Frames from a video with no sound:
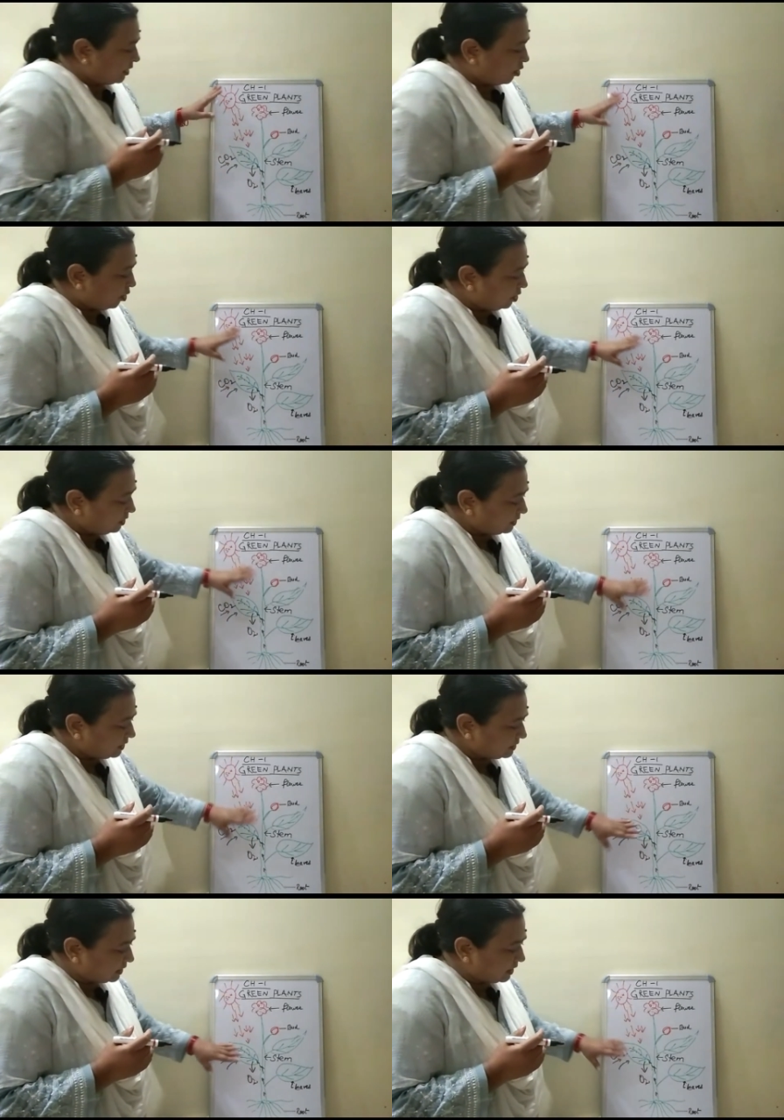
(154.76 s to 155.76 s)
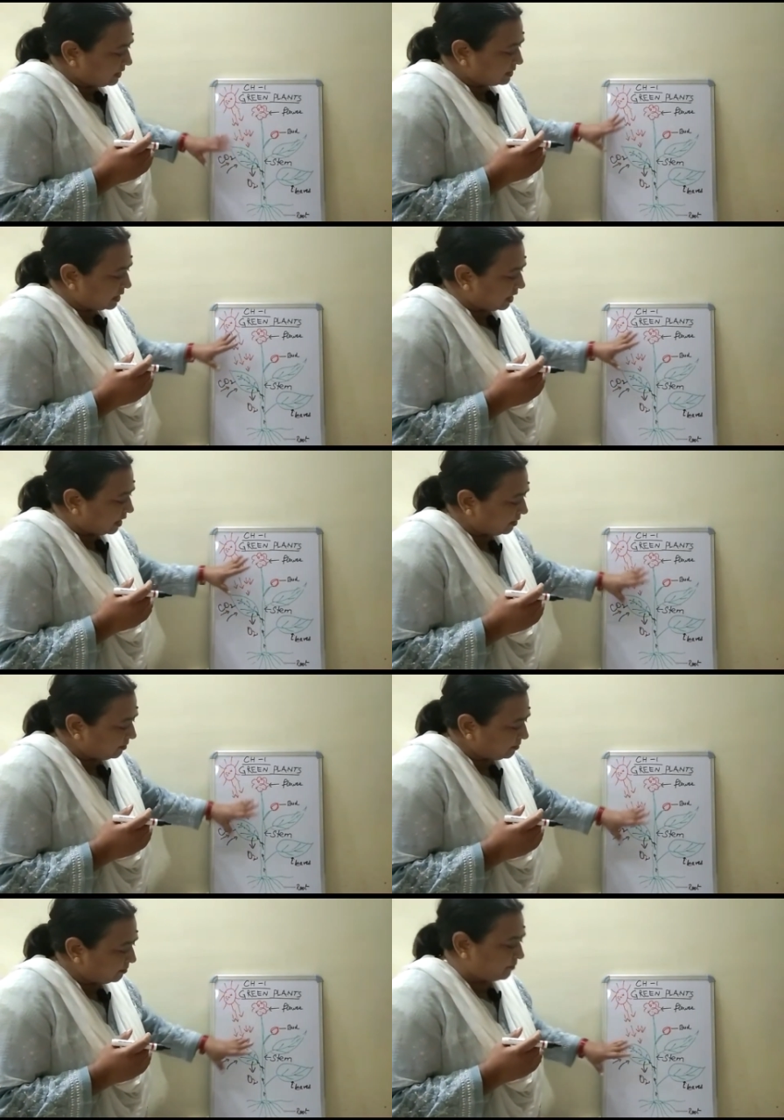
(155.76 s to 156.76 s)
all these things are
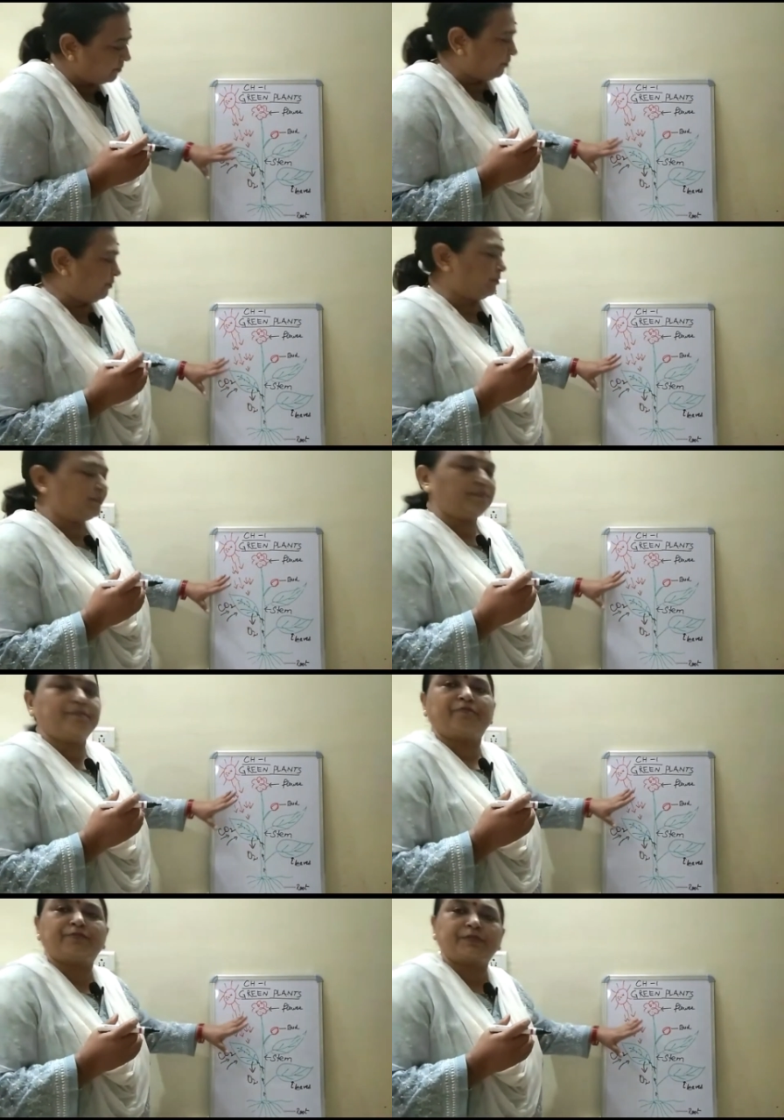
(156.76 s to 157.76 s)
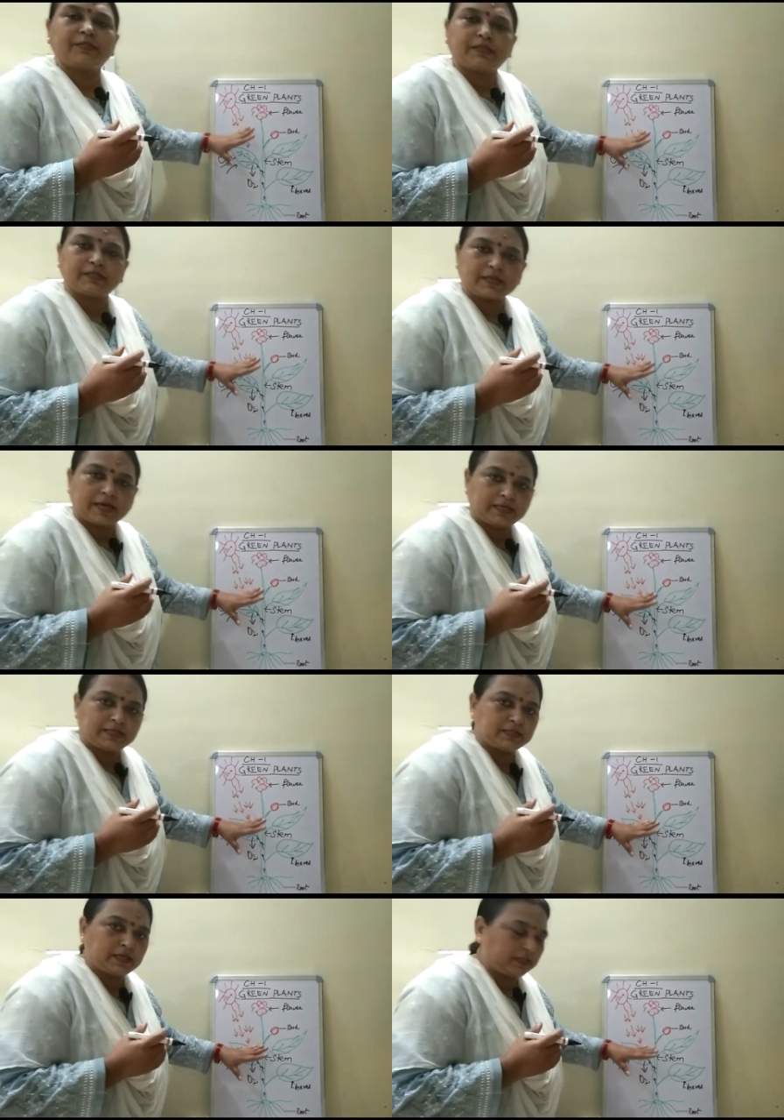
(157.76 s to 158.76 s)

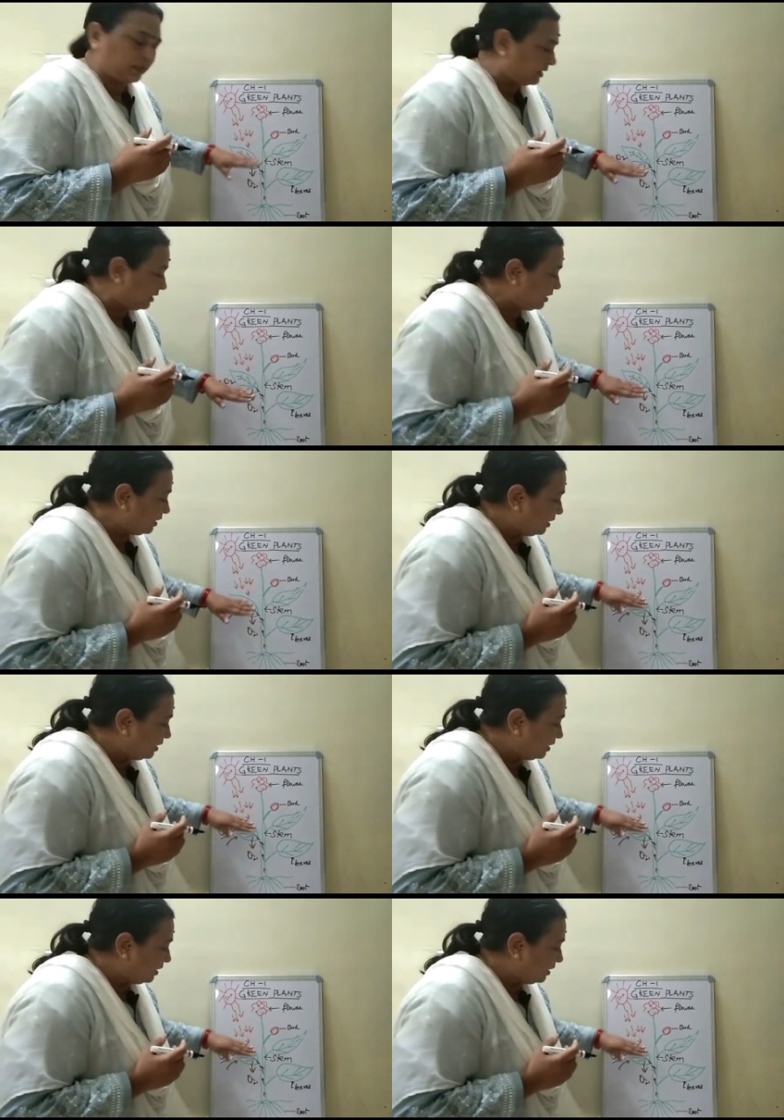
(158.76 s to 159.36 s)
synthesized in the